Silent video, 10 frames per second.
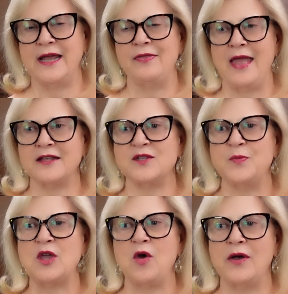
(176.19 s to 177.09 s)
and that's
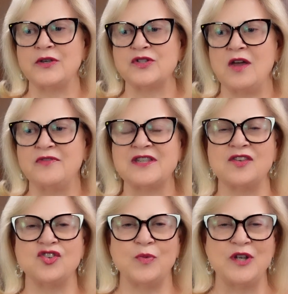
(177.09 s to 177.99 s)
because of the
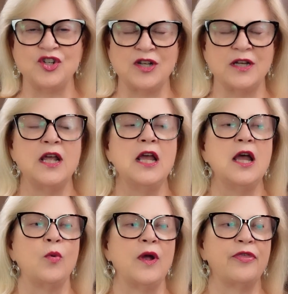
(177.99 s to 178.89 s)
situation
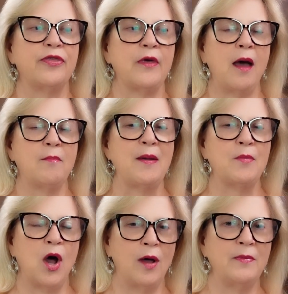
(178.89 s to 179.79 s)
with uh, my
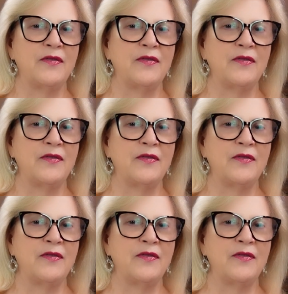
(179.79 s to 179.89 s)
mom